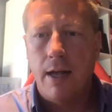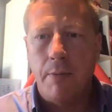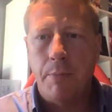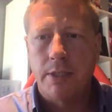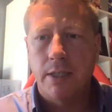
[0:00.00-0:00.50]

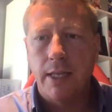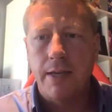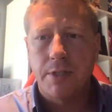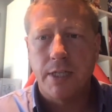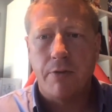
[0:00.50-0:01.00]
But to
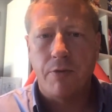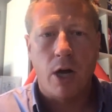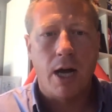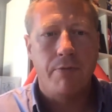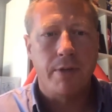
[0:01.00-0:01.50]
leave
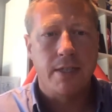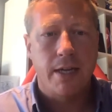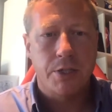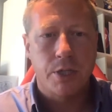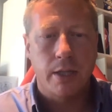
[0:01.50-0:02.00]
stuff off
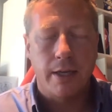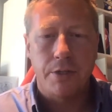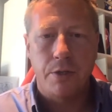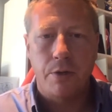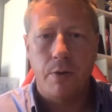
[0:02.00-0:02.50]

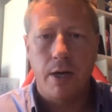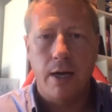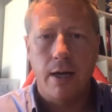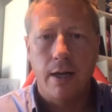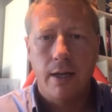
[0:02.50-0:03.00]
intentionally
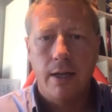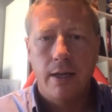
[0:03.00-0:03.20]
to